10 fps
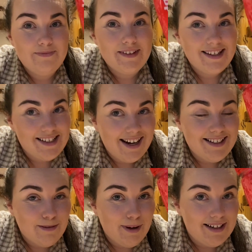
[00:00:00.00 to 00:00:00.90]
It tastes
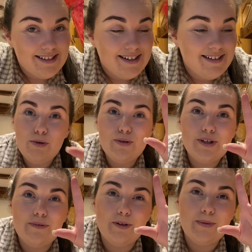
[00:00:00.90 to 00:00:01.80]
amazing. Also
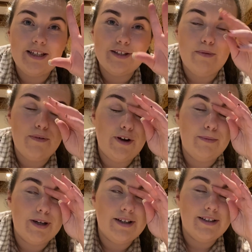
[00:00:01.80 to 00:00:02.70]
filming this on my phone
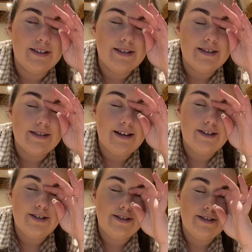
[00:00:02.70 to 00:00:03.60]
because I
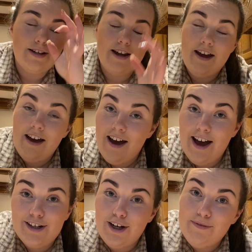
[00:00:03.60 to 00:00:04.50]

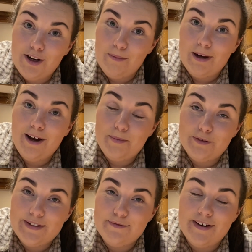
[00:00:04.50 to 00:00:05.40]
don't even know where my camera
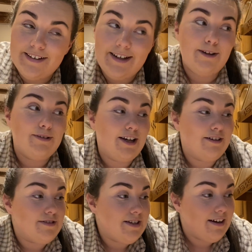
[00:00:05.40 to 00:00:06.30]
is right now,
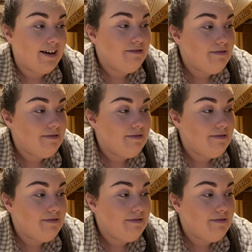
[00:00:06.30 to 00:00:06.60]
girls, you know?